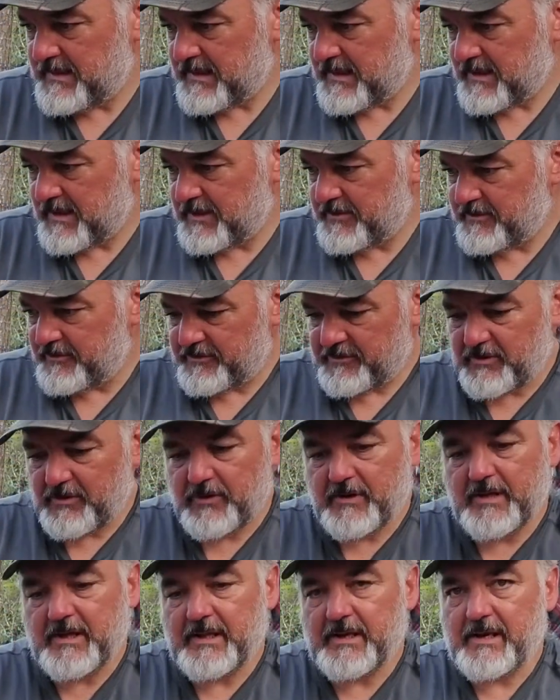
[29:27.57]
I'll just go
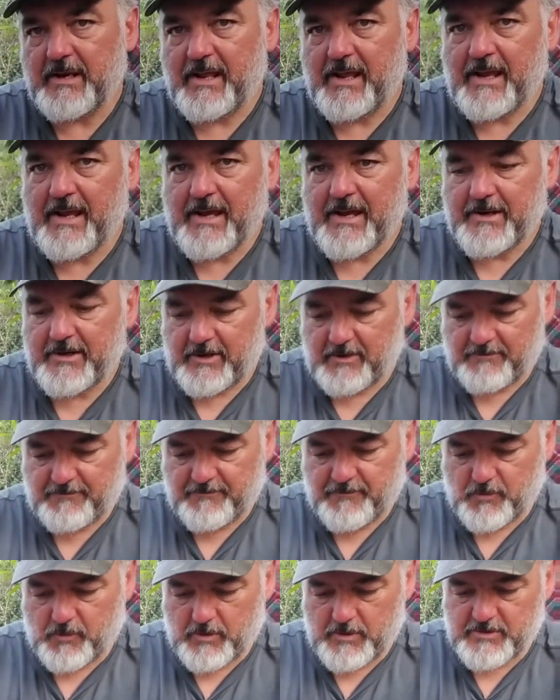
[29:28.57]
ahead and add our
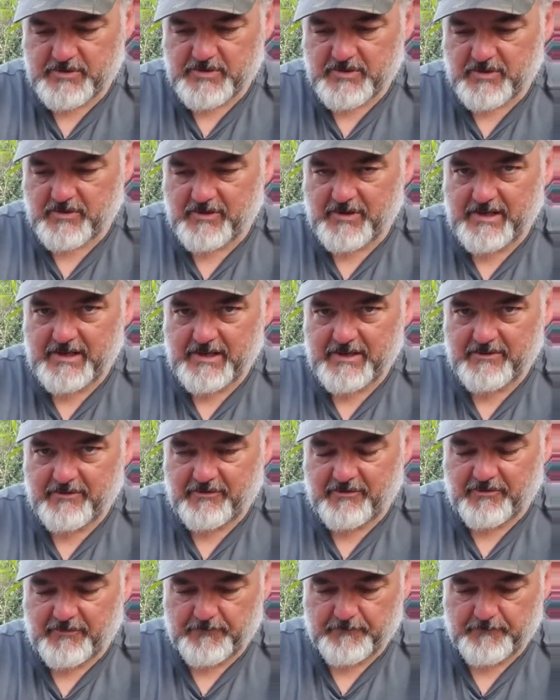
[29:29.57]
foraged greens.